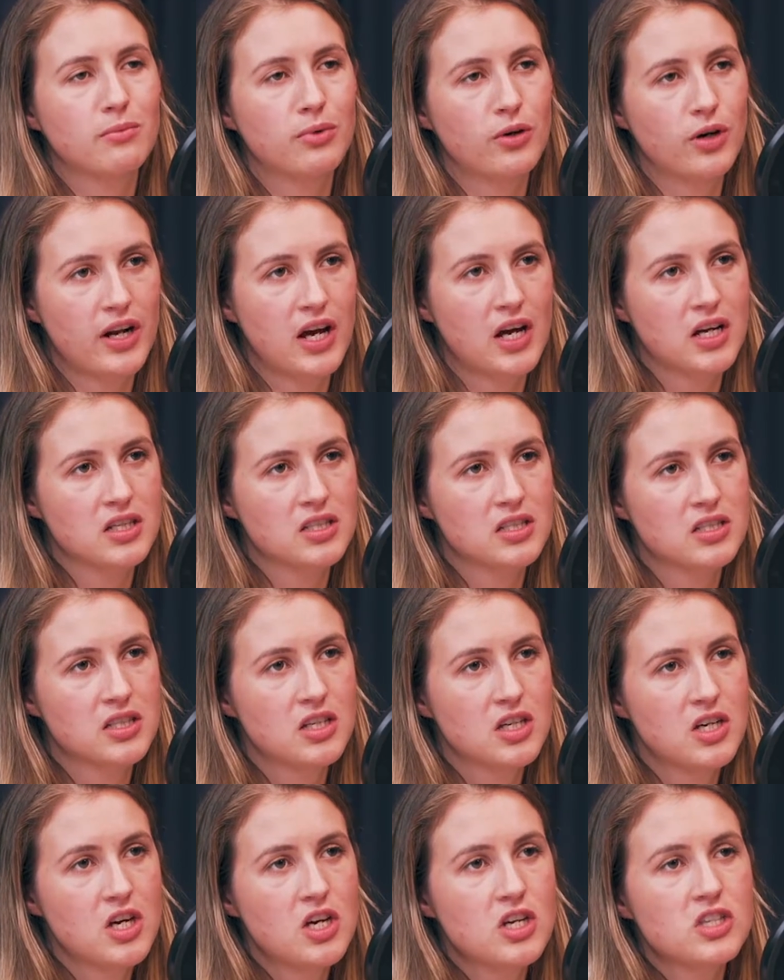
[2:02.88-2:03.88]
products.
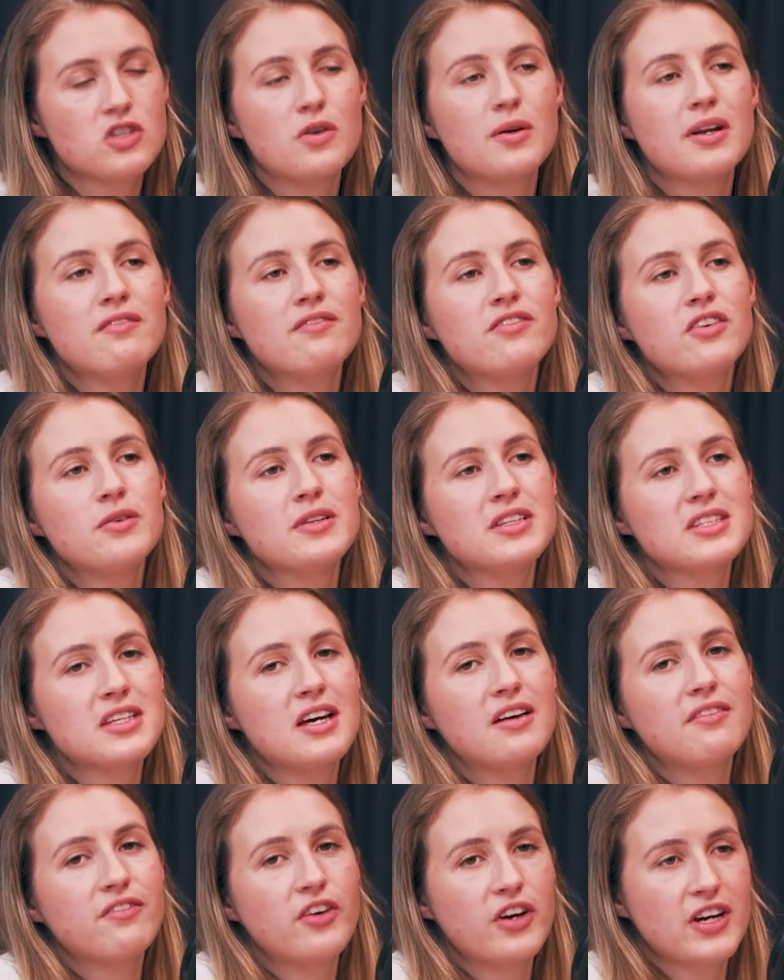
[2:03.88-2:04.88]
So an
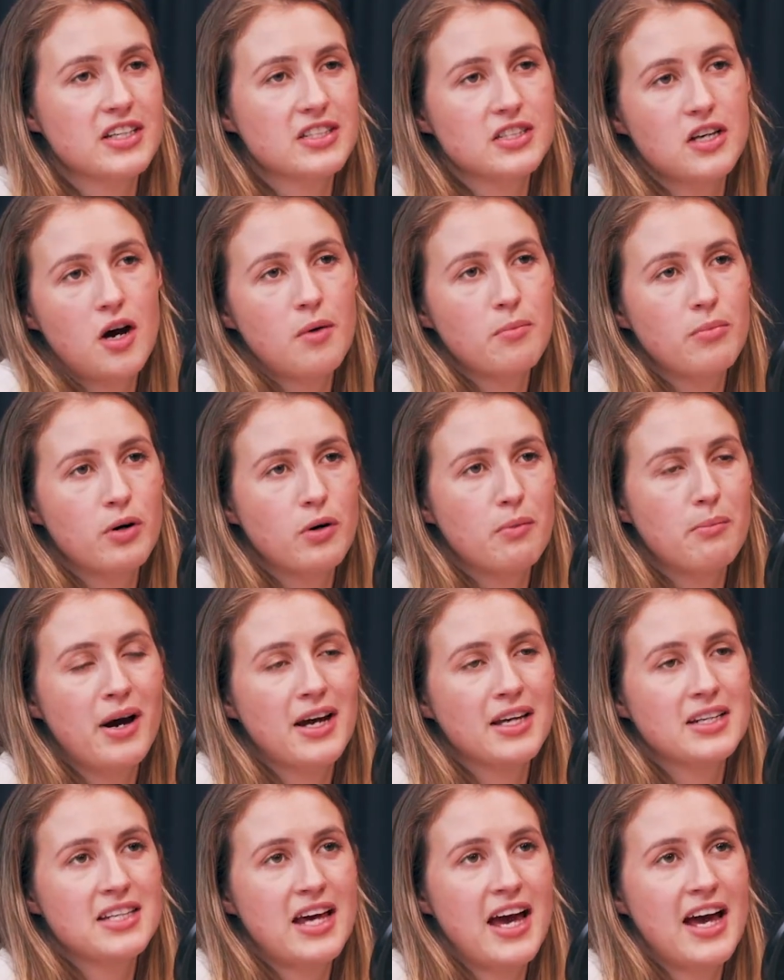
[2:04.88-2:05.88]
influencer, for example,
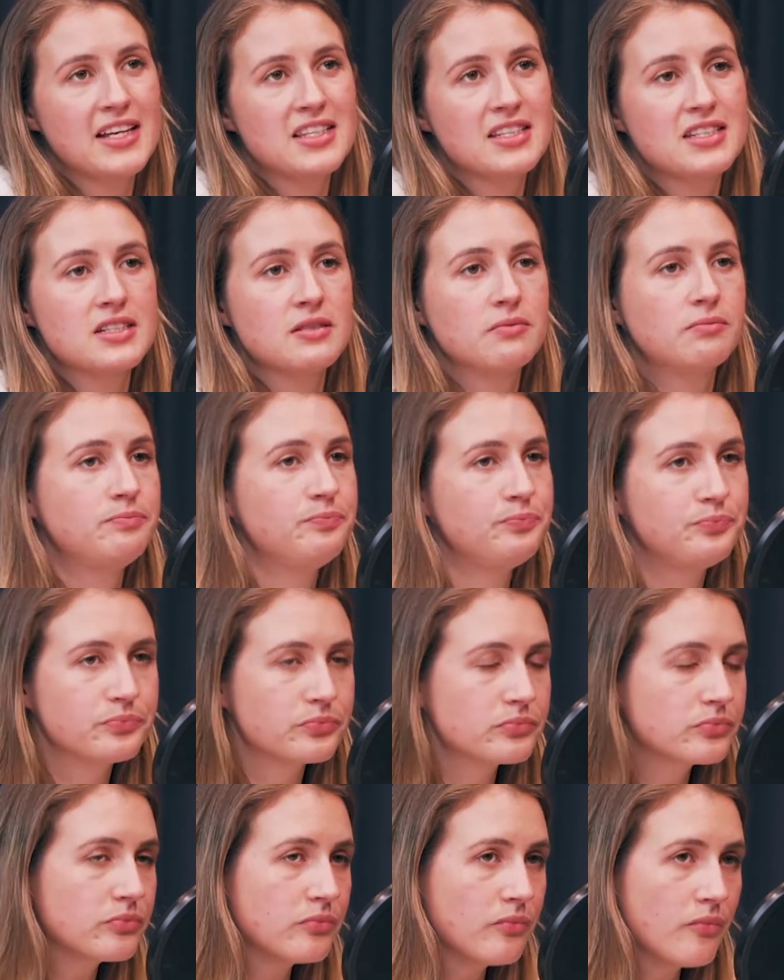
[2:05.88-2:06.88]
might test
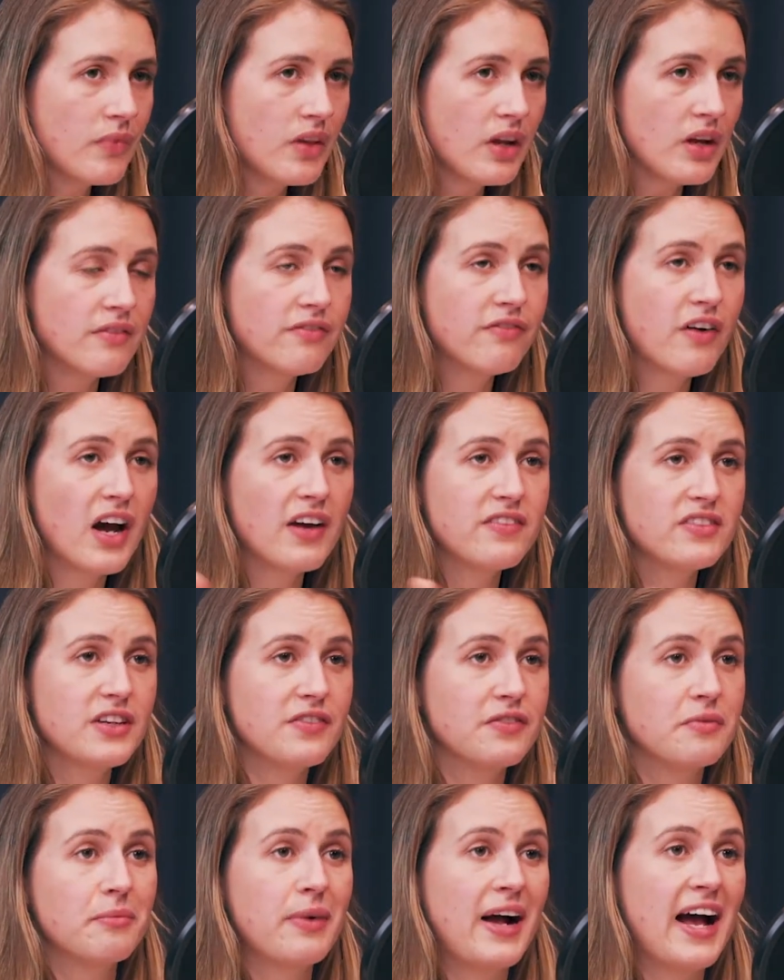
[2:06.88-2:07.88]
5
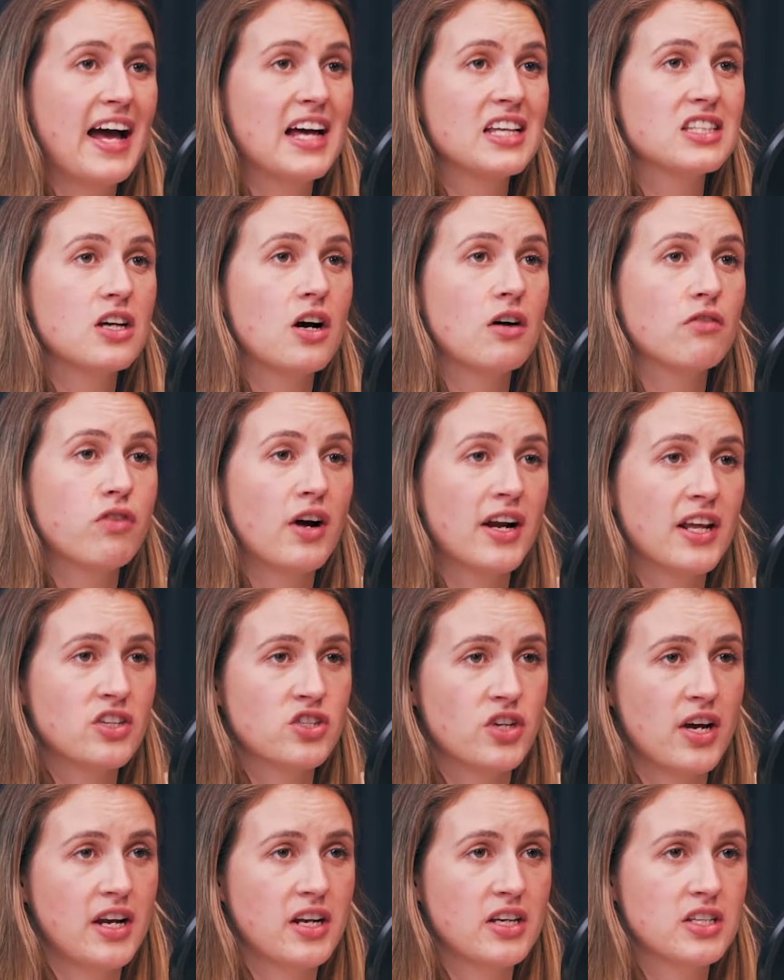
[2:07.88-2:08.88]
different pairs of running
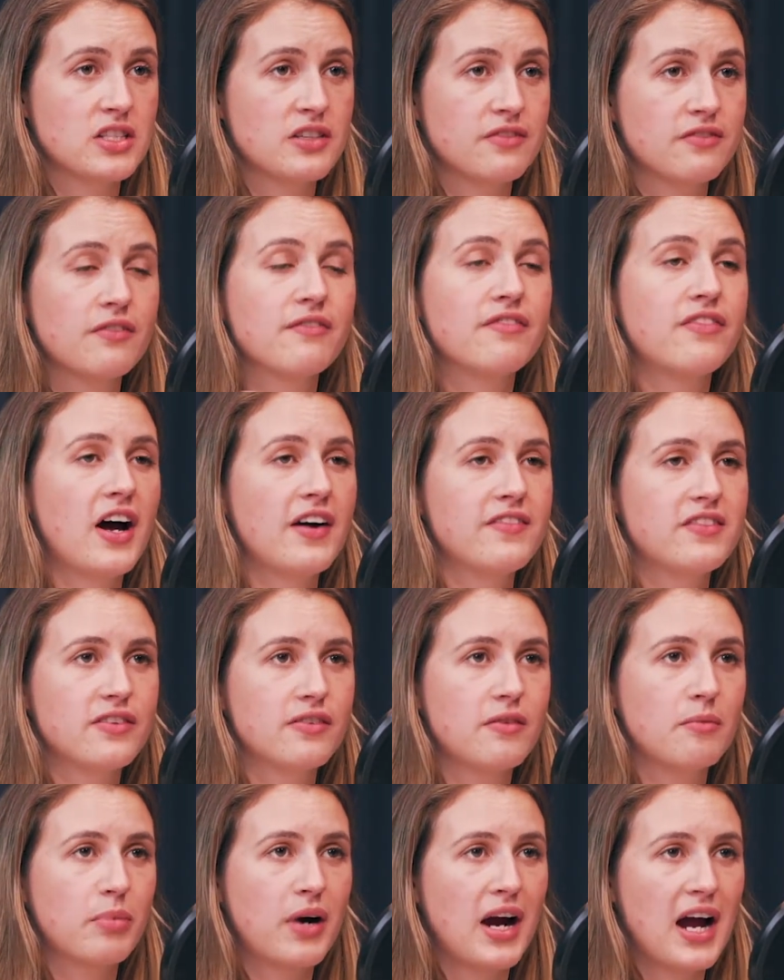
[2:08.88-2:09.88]
trainers from 5
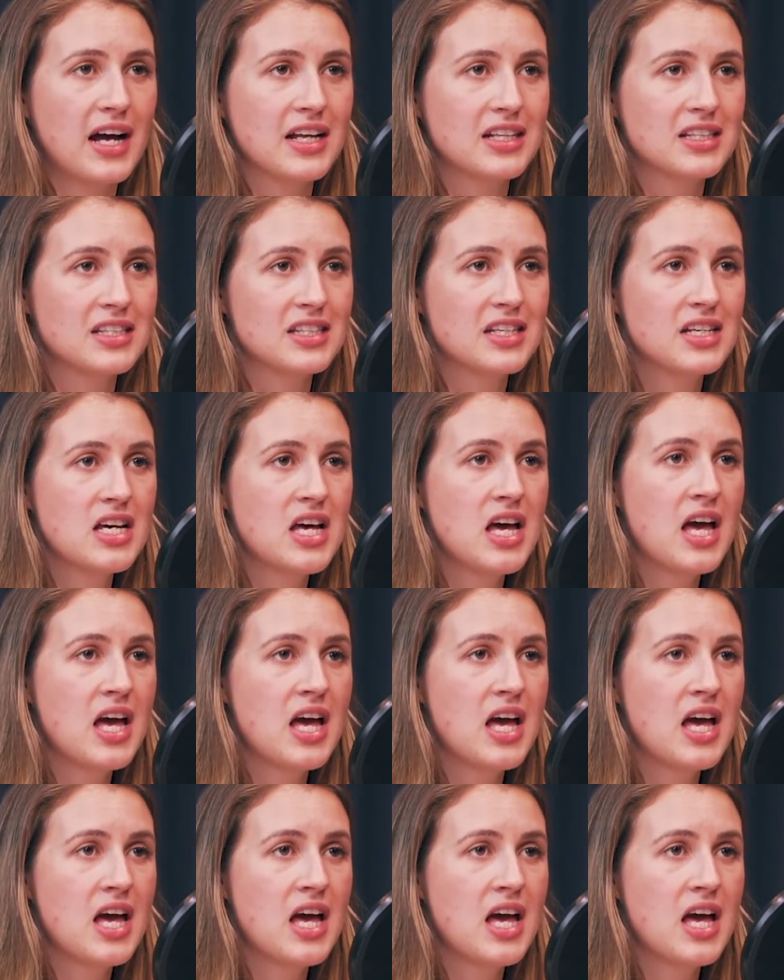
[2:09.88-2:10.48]
different brands.